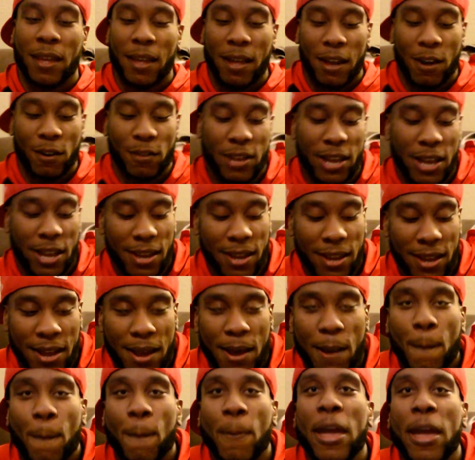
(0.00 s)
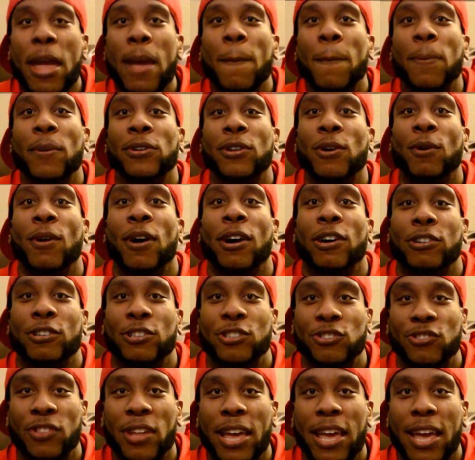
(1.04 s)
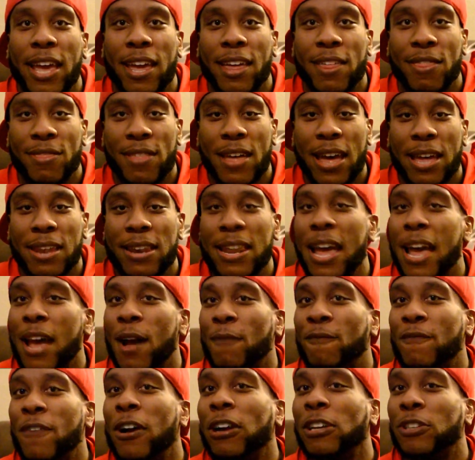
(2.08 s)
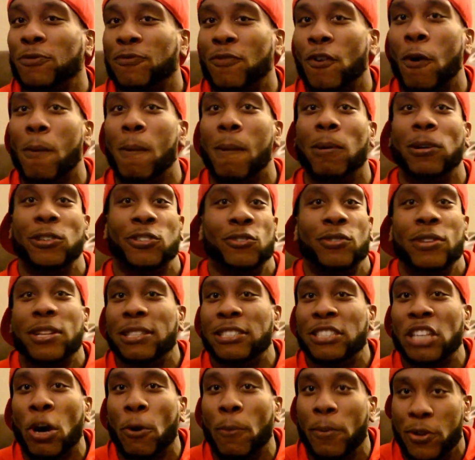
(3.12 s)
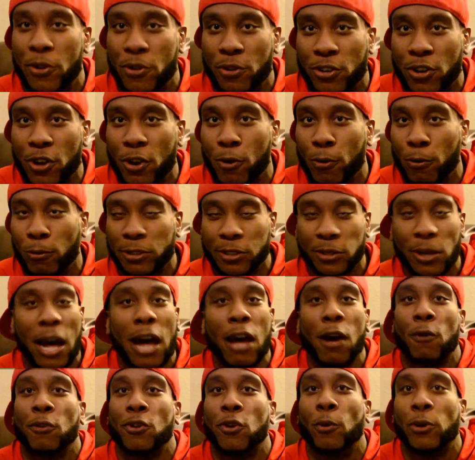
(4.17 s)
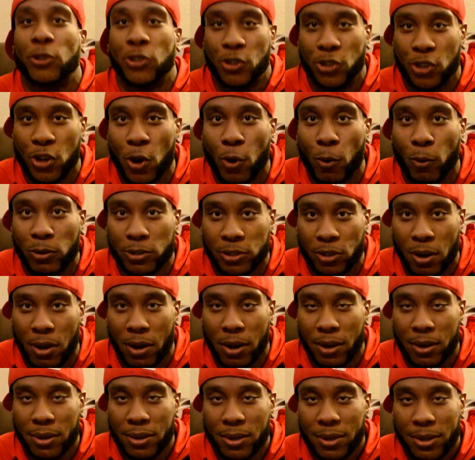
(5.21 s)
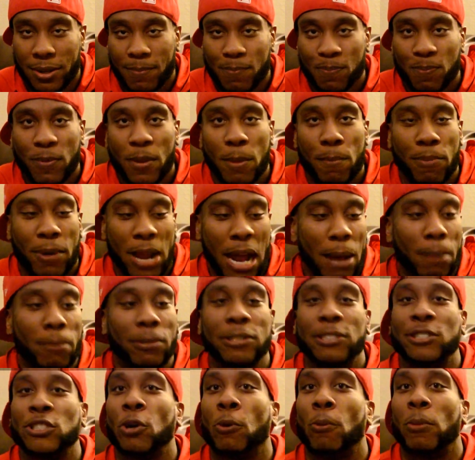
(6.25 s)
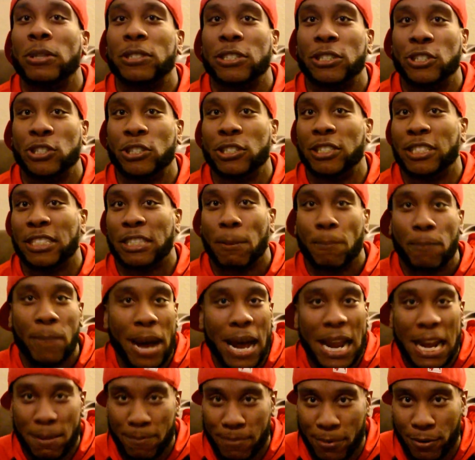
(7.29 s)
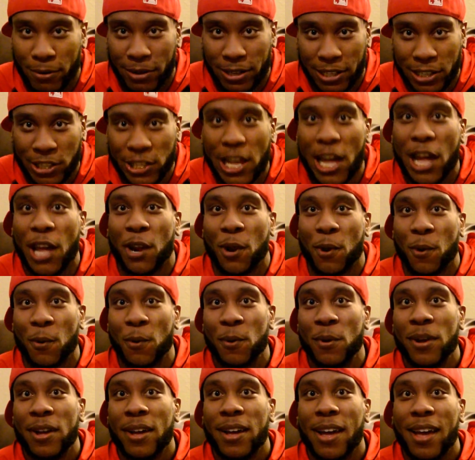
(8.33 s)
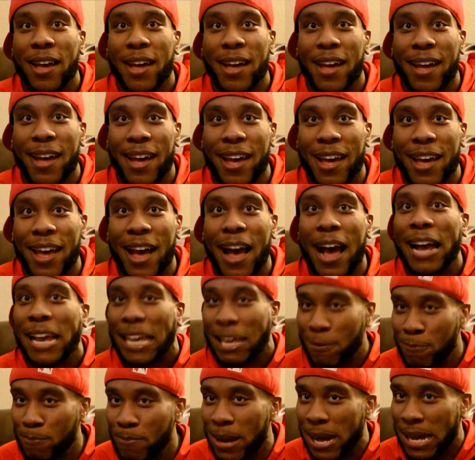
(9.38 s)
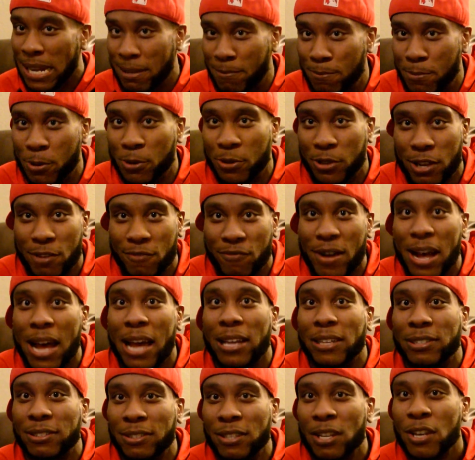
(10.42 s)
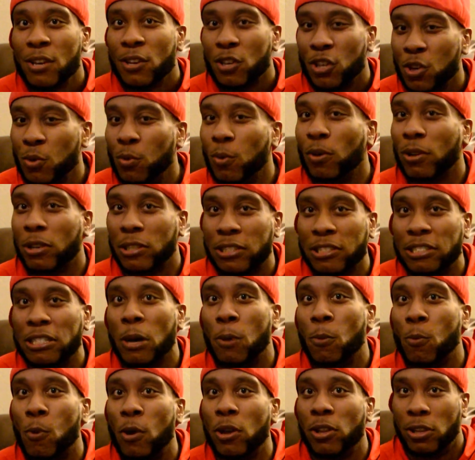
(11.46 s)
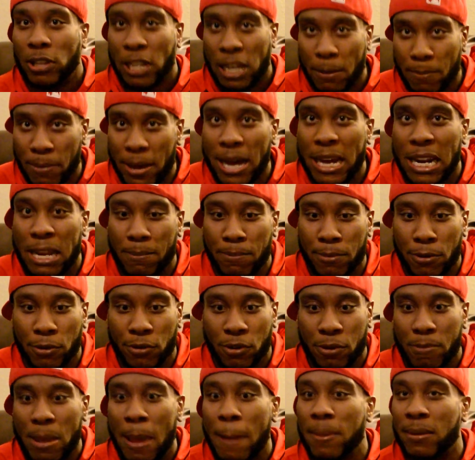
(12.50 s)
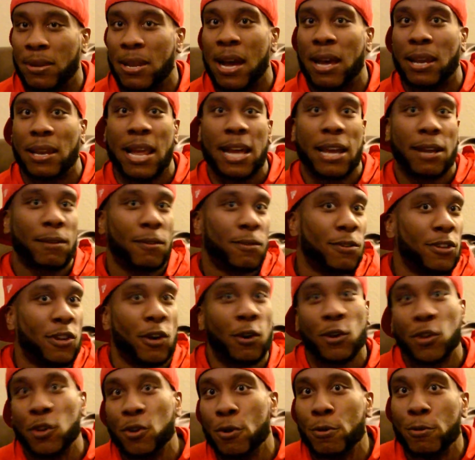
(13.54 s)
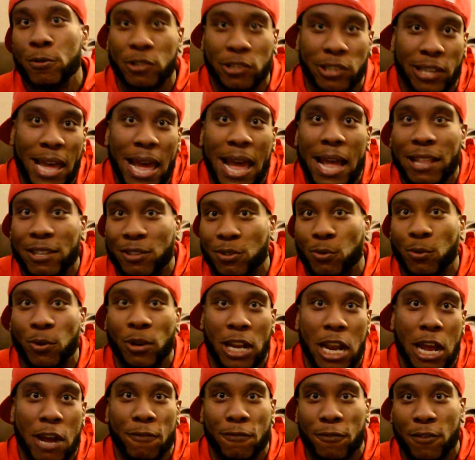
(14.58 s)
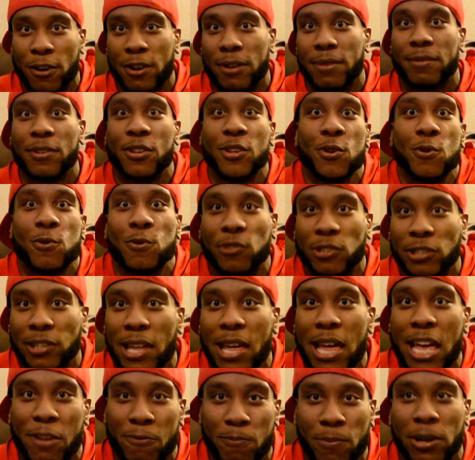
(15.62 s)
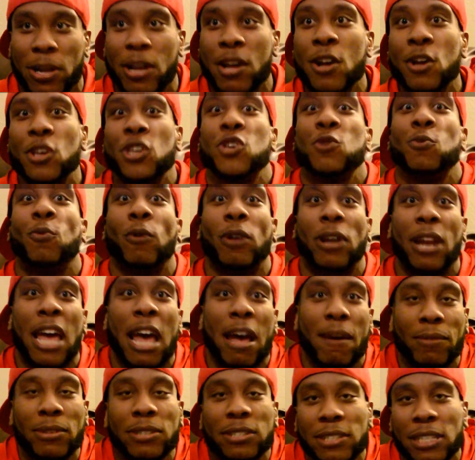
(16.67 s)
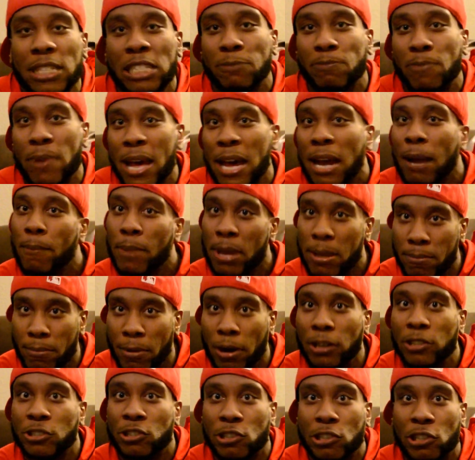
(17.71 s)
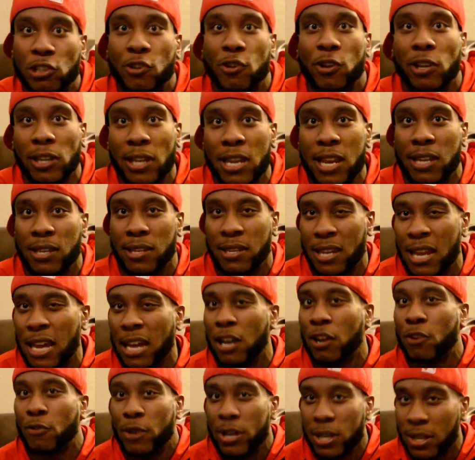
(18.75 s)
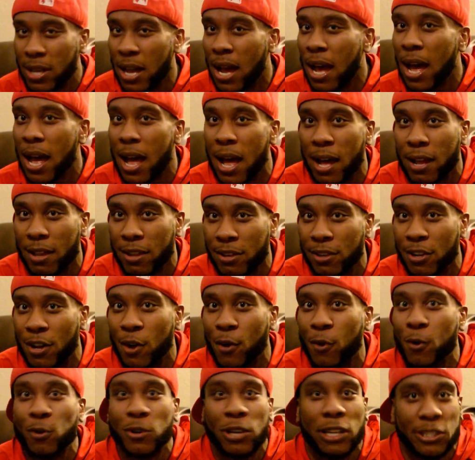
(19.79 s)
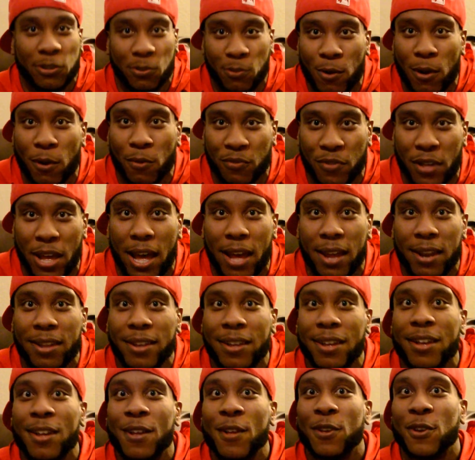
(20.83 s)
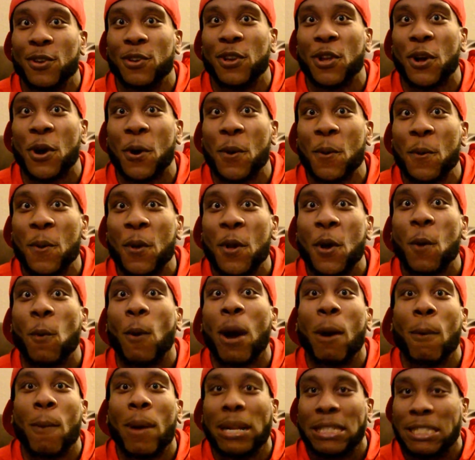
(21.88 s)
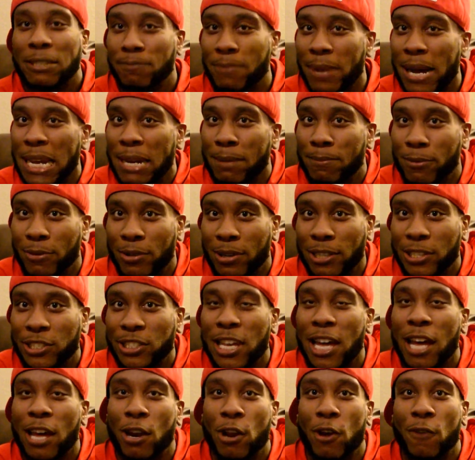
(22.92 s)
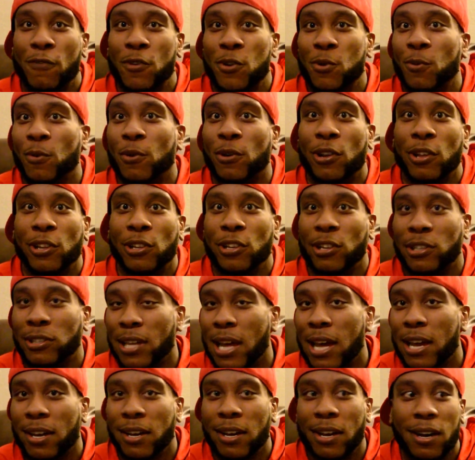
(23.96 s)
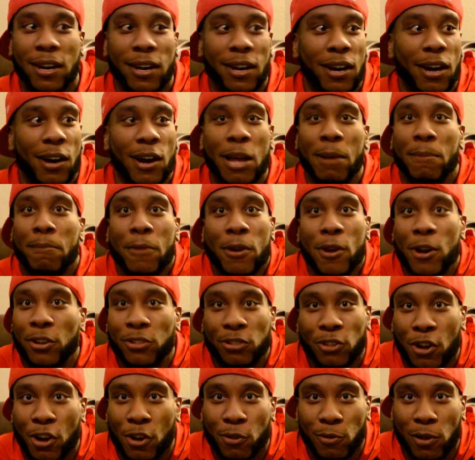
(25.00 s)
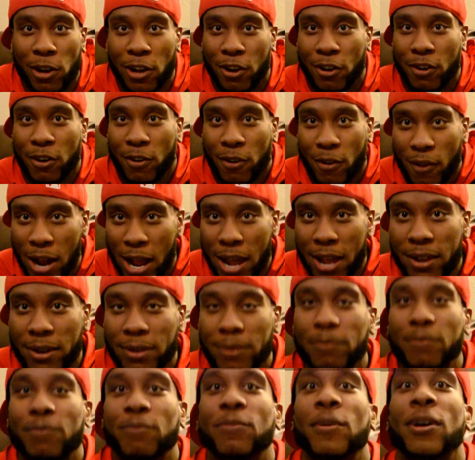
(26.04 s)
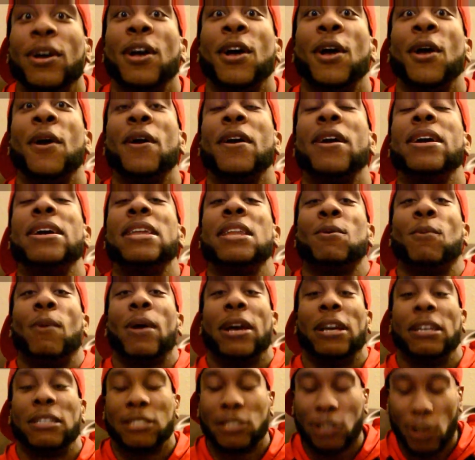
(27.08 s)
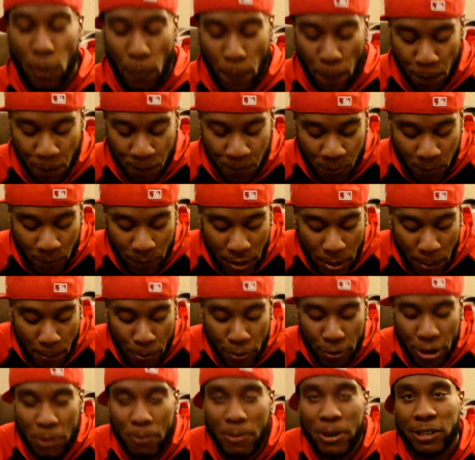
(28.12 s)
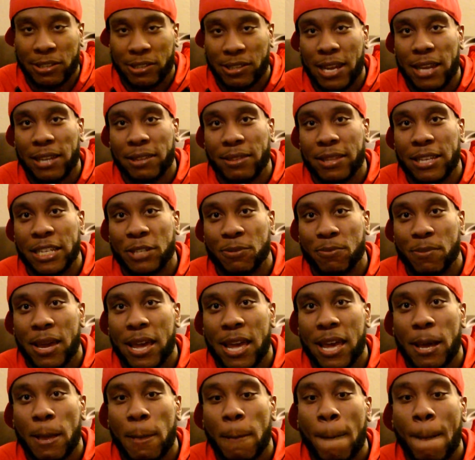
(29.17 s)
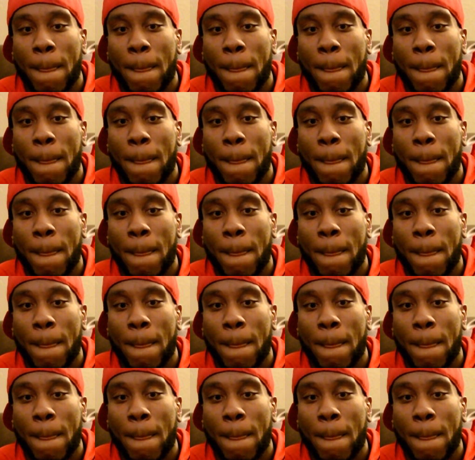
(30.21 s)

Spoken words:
okay? People don't understand that. Now, first and foremost, you didn't tell me your goals, so I don't know what your goals are. But I'm assuming since this is a bodybuilding channel and I give bodybuilding advice, you want to somewhat like a bodybuilder. Maybe not like, you know, huge lats or whatever and huge legs, but you want to have a six-pack, be muscular and lean, like a Greek god. You know, who doesn't want that, you know? Why watch a bodybuilding channel if you want to look like a marathon runner, all right? Anyway, so pretty much like this, man.